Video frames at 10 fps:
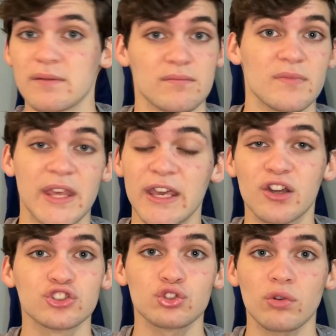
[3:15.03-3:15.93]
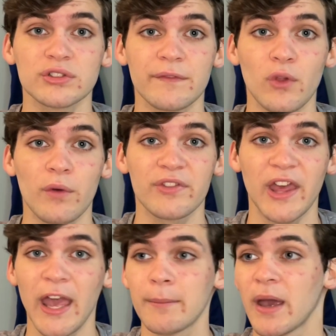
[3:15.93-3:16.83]
He controls the flow of the
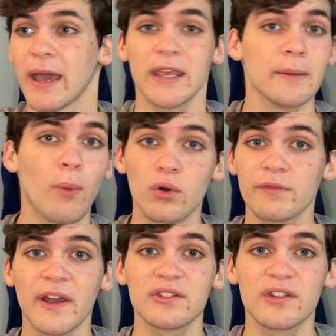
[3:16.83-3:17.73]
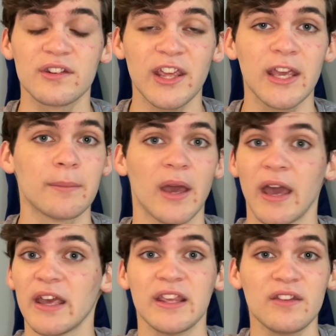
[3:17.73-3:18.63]
game. He motivates the team.
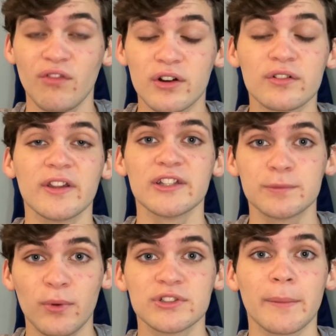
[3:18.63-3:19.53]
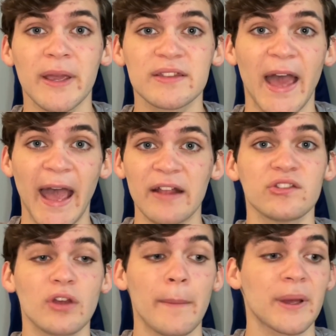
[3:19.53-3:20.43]
He literally is supposed to make the heads
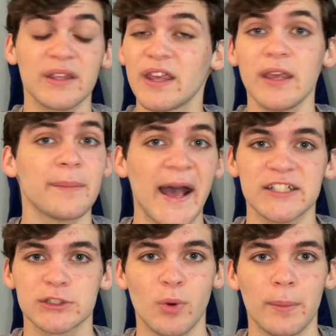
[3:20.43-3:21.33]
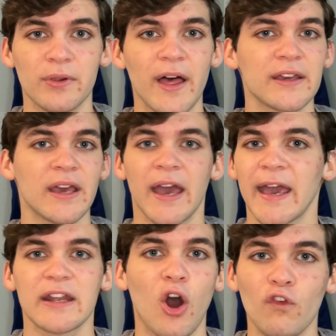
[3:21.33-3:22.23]
up key basketball play, and
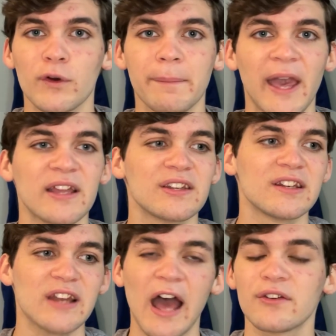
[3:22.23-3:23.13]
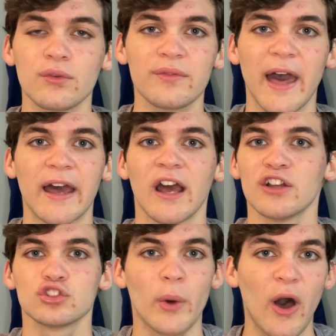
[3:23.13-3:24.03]
Elfrid Payne did not do that.
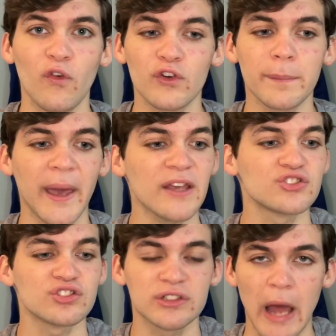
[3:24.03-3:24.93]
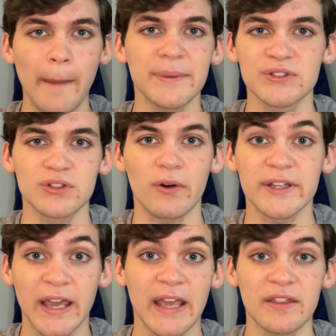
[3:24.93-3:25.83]
So Elfrid Payne should not be starting
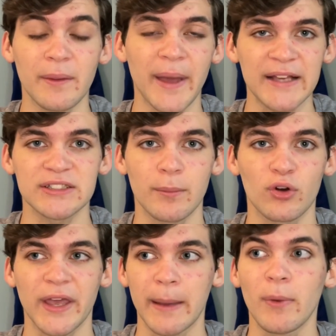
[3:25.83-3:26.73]
in the basketball game